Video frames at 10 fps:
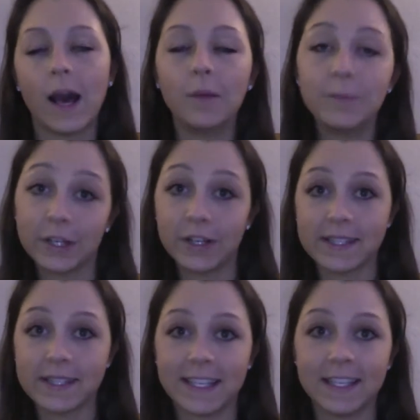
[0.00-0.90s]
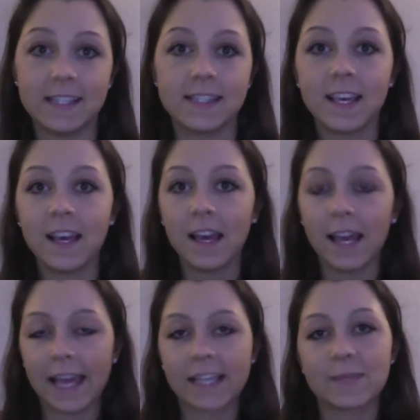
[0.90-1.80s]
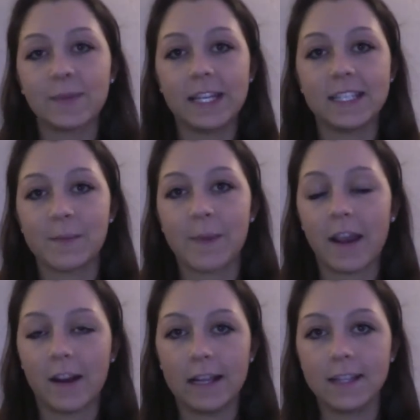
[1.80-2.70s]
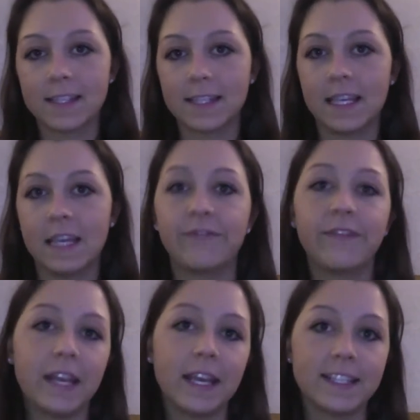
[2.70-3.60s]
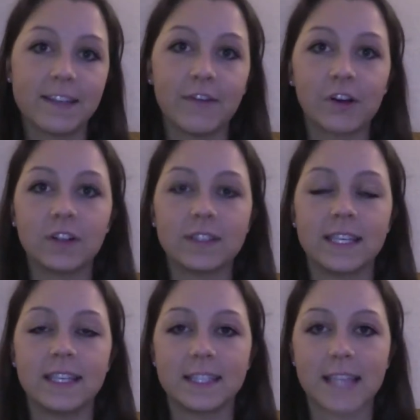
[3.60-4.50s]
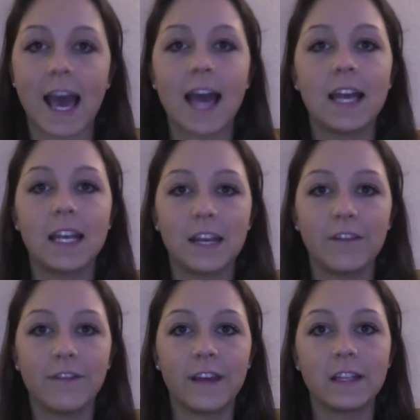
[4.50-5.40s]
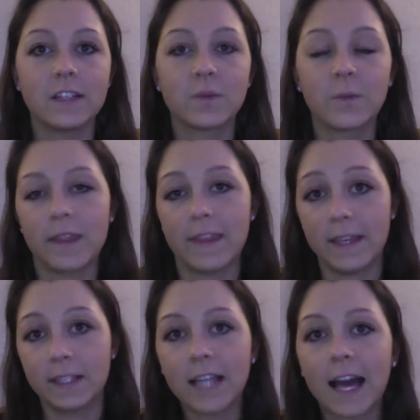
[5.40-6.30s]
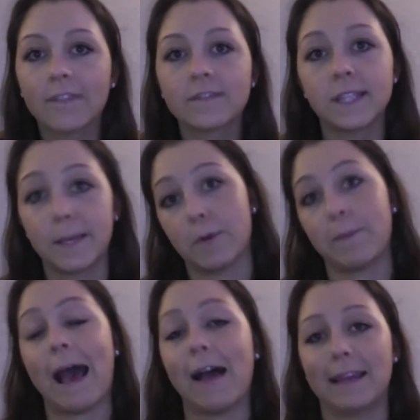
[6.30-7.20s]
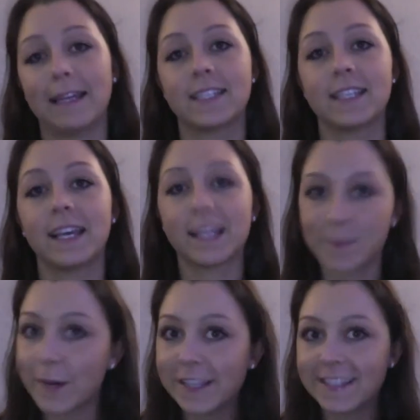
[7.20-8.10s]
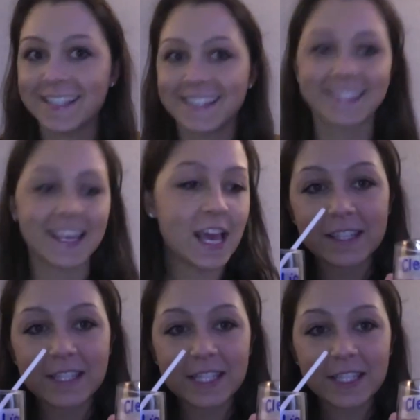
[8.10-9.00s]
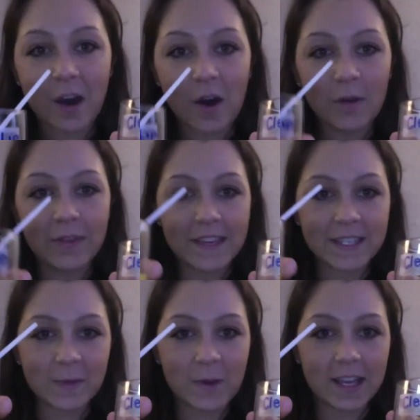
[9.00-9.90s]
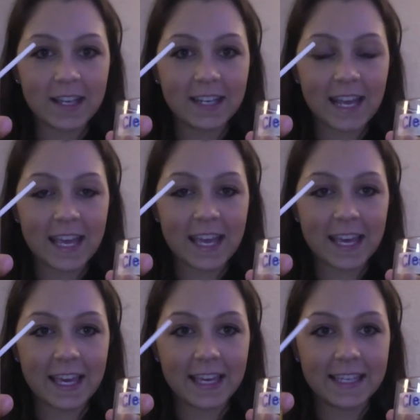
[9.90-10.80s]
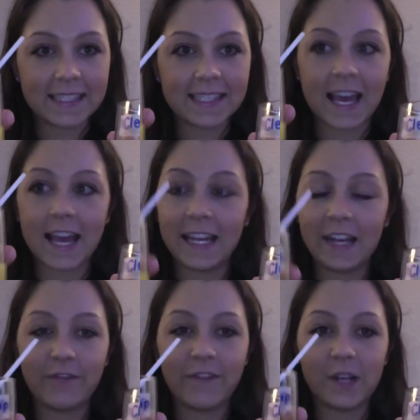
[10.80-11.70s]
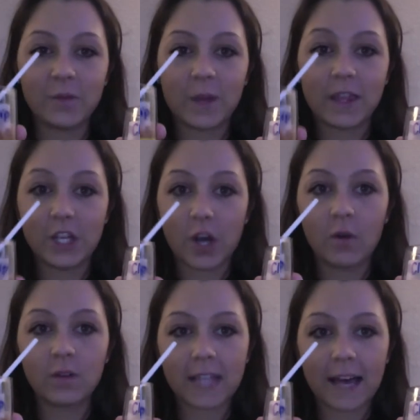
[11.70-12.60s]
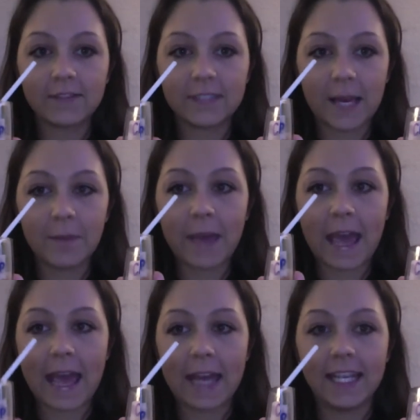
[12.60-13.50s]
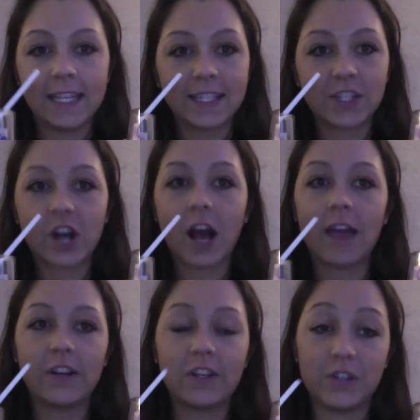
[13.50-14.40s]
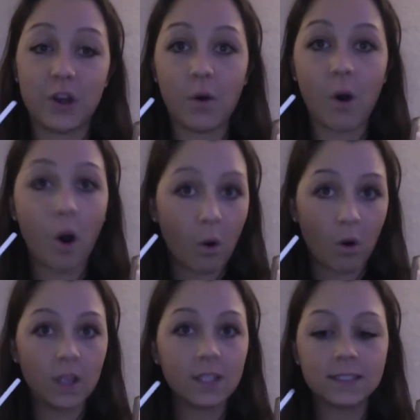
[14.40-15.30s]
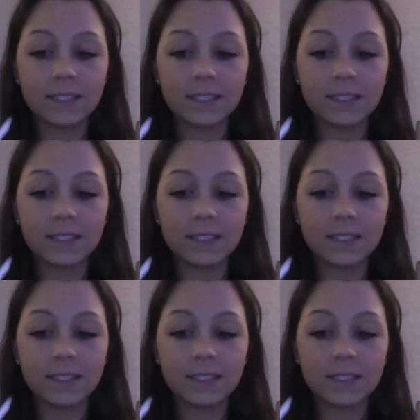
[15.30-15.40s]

help nurses explain to parents the feeding difficulties that an infant with a cleft lip or palate experiences. So this one is an infant with no cleft lip, and in the straw there is no hole.